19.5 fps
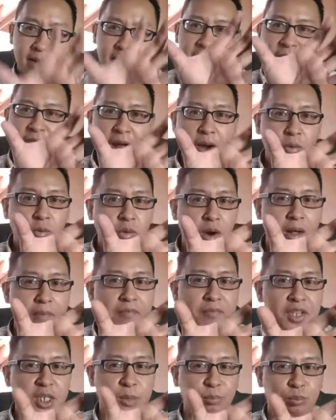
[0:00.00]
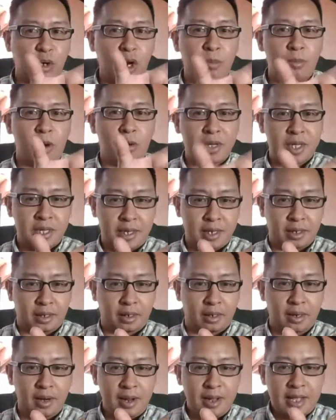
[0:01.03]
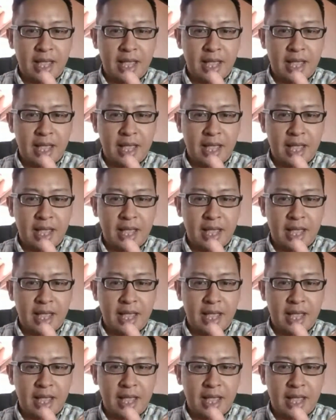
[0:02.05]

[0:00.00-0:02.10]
if I run this promo here,